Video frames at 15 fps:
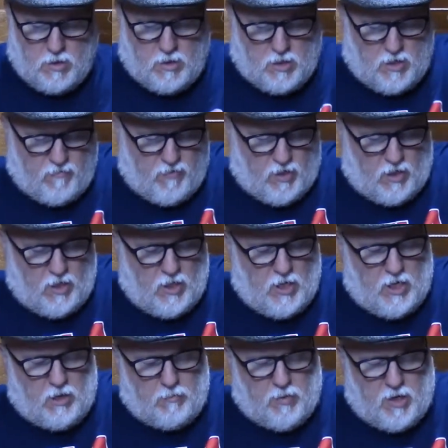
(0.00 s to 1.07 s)
Give a
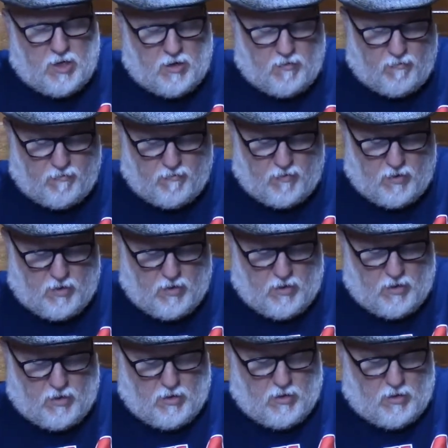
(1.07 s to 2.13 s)
little bit of
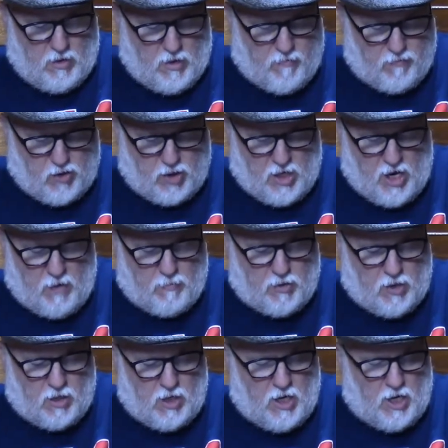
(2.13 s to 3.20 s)
shape
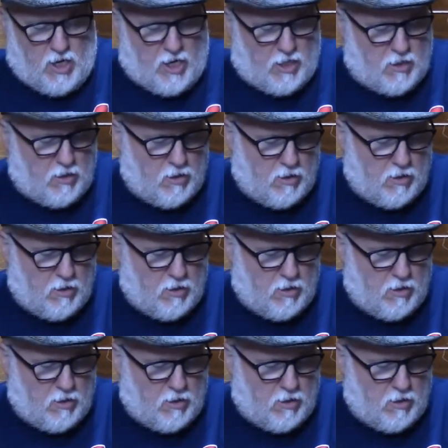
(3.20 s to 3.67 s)
to the head.